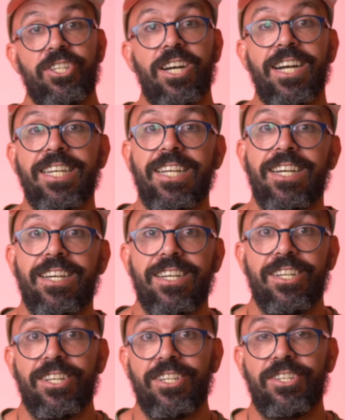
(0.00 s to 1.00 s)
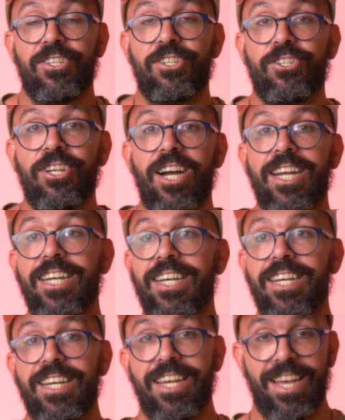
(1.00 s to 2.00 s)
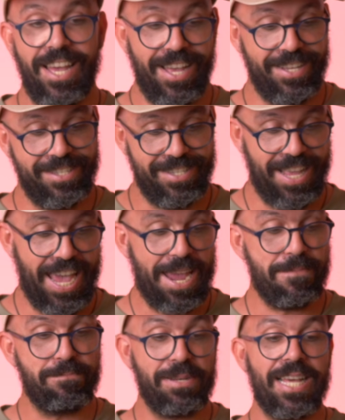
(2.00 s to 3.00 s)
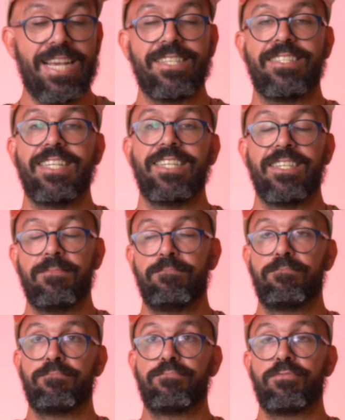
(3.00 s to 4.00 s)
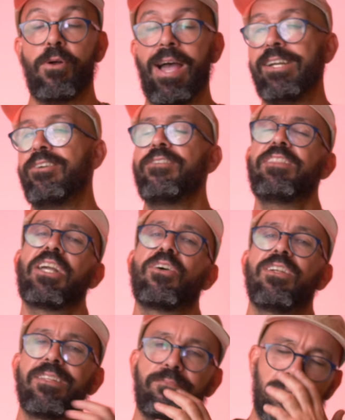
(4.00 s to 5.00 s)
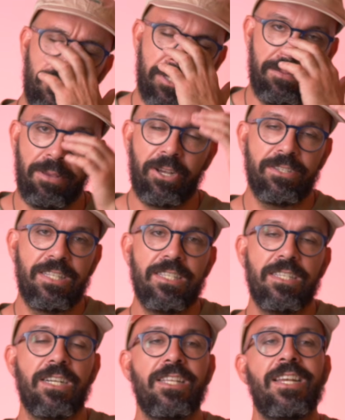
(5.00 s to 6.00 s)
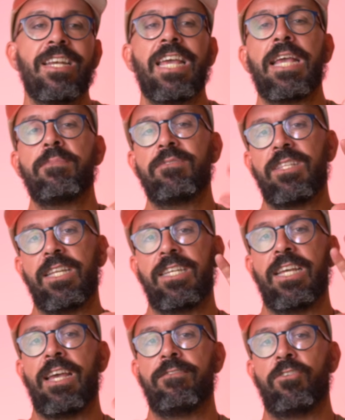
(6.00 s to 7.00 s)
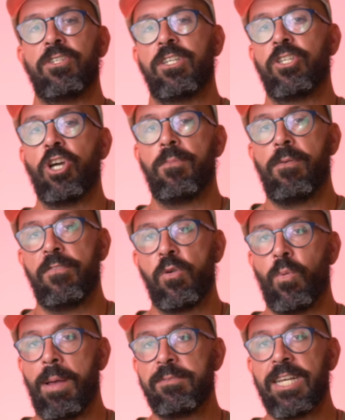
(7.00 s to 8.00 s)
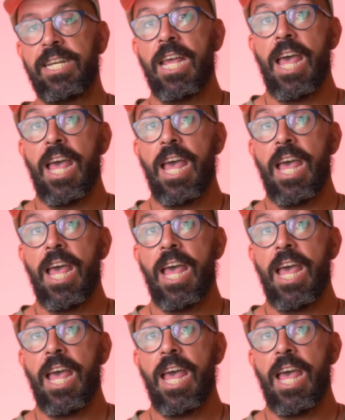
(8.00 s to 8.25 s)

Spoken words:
China has a place in the pro. I don't know if they call it pro team because these are the names that they have on the top of their website.